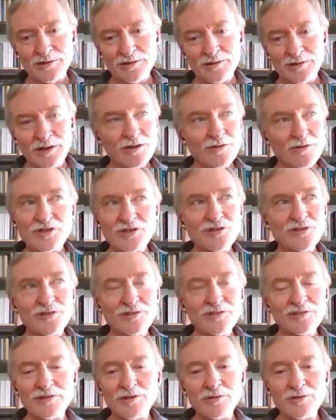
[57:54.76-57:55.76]
oh, just
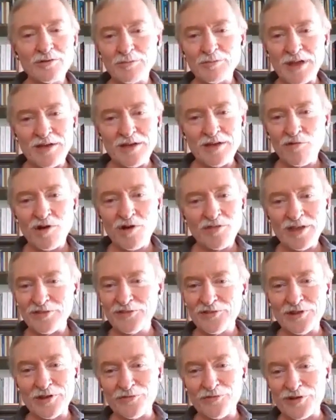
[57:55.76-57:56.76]
don't have all that
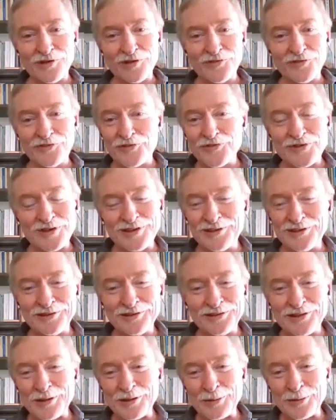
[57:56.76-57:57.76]
stuff concentrated
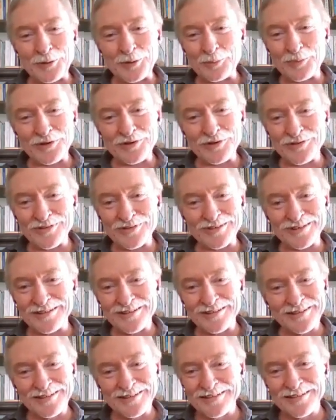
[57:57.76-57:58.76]
in that one yeah. person.
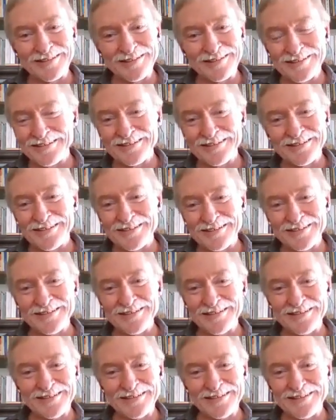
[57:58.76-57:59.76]
Yeah, cross
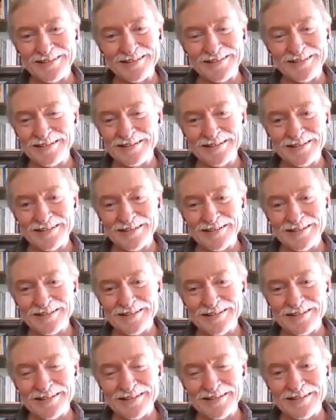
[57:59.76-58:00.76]
training, you know,
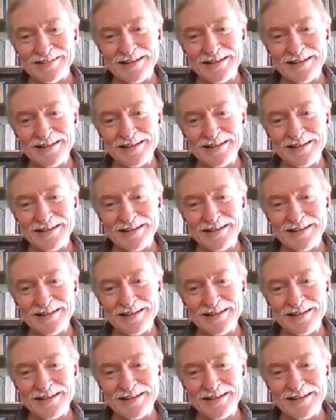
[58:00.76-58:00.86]
and